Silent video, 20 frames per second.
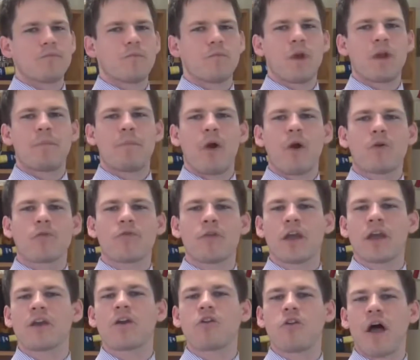
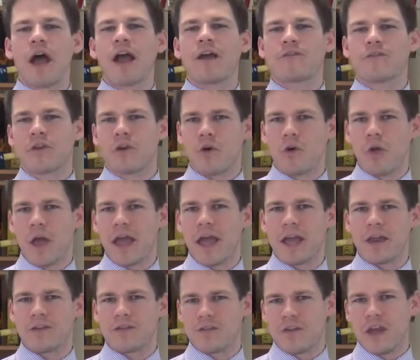rebirthing classical
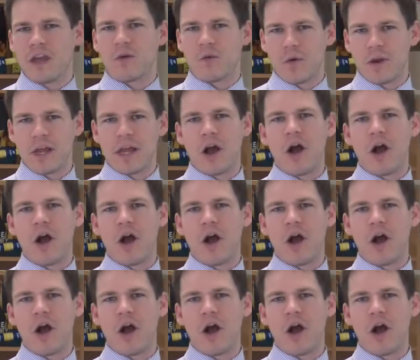antiquity,